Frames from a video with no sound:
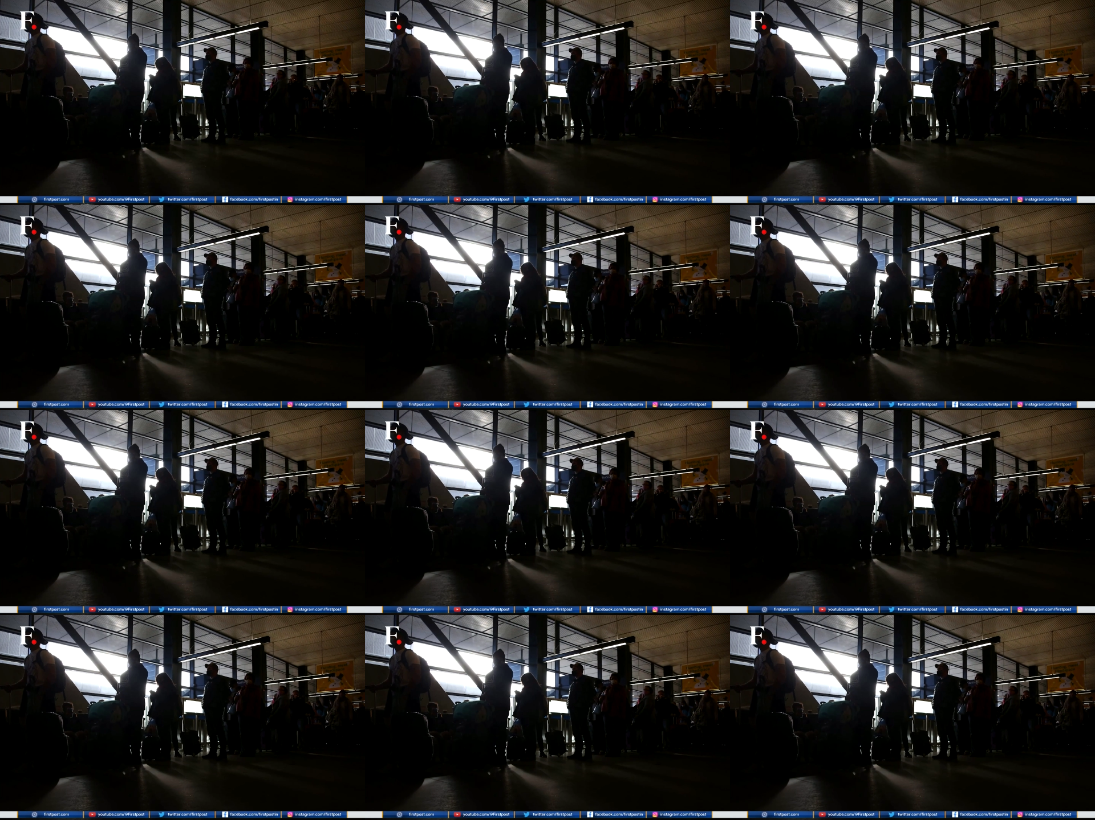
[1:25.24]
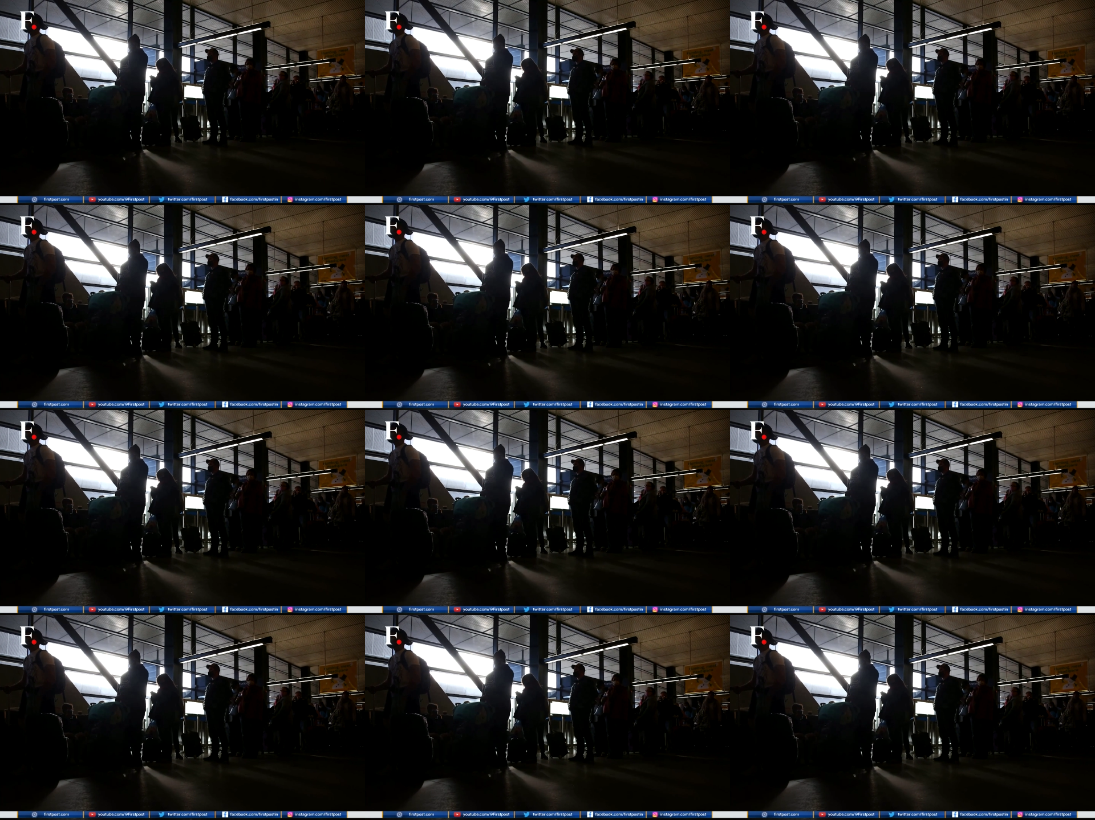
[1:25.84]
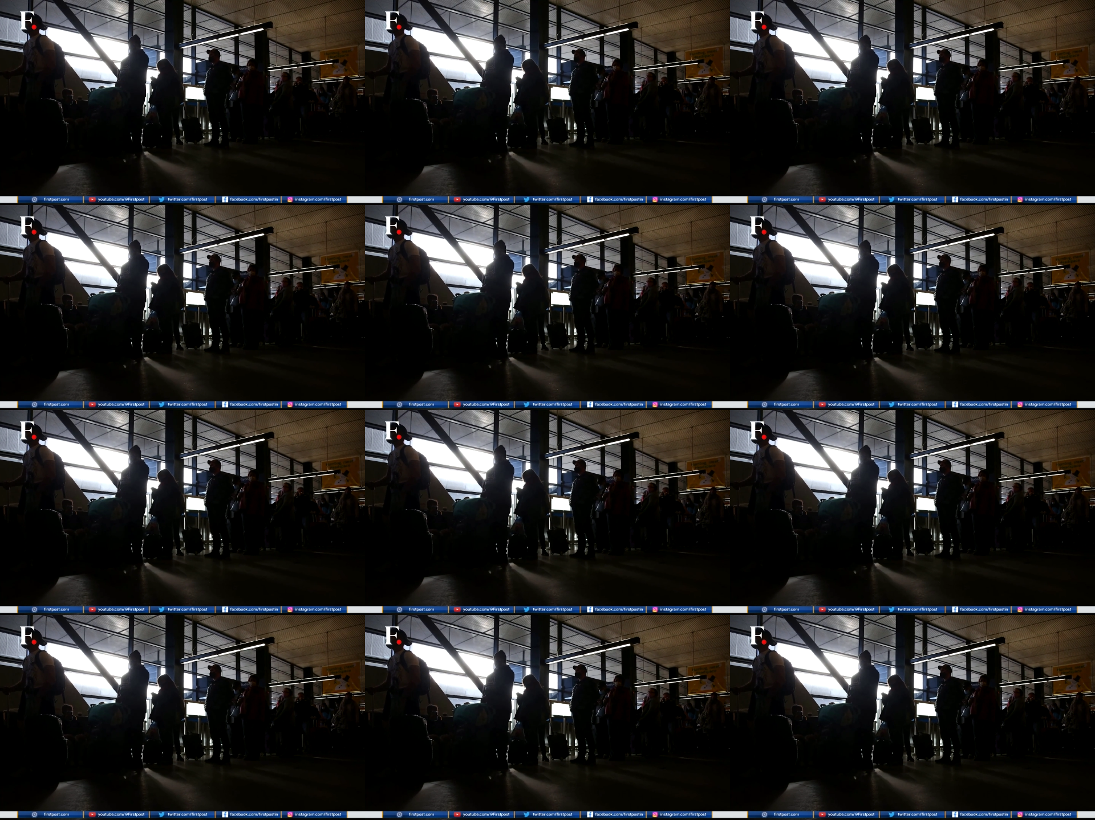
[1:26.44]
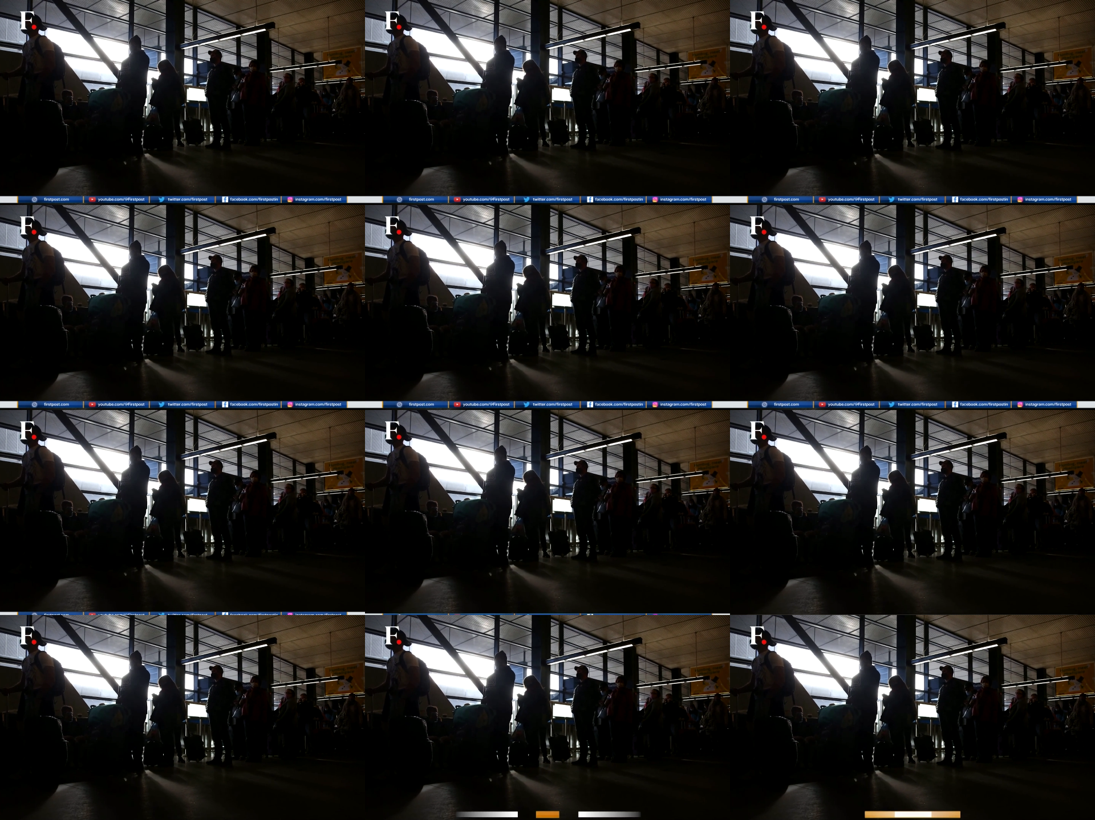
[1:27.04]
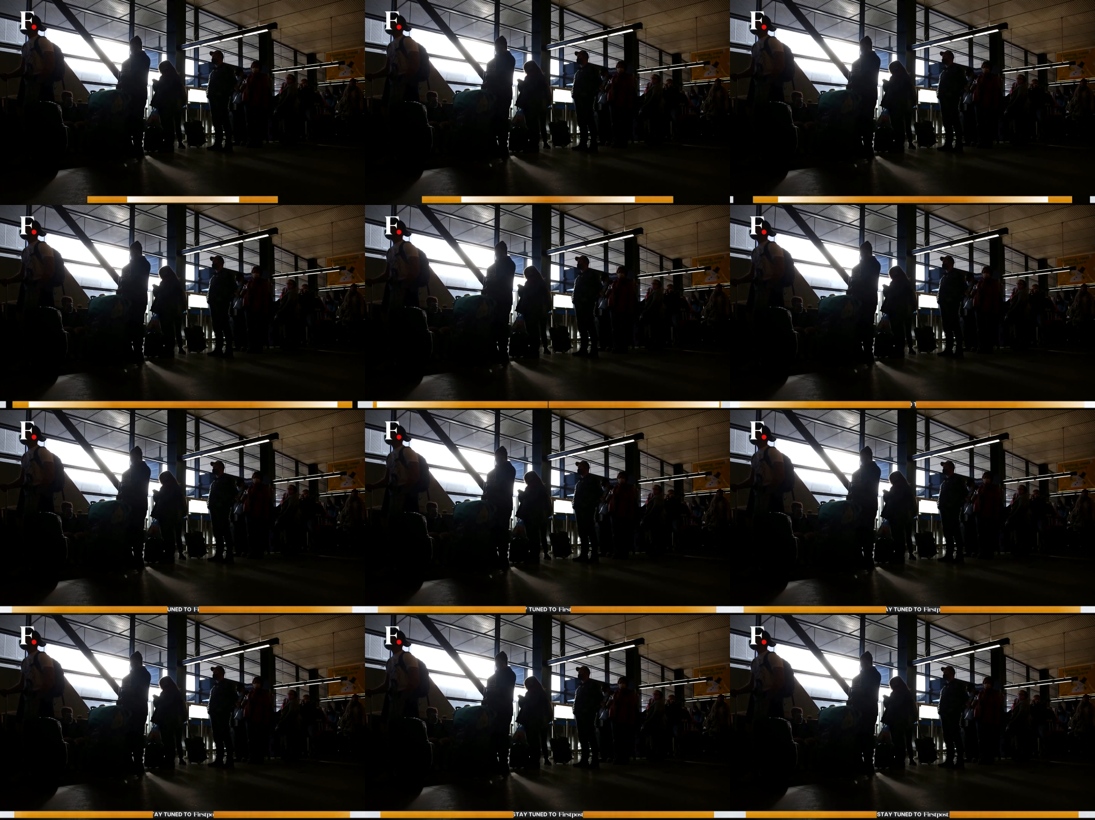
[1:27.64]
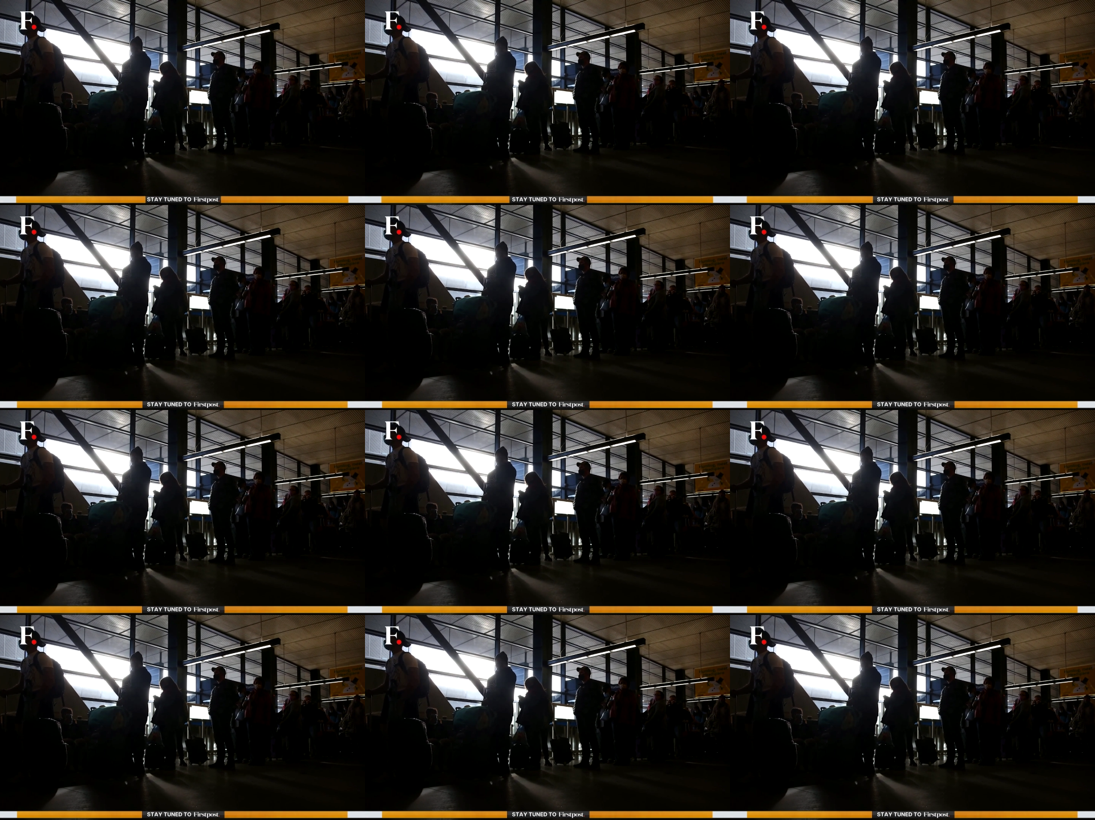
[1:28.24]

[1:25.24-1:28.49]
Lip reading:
Nobody's mouth can be seen.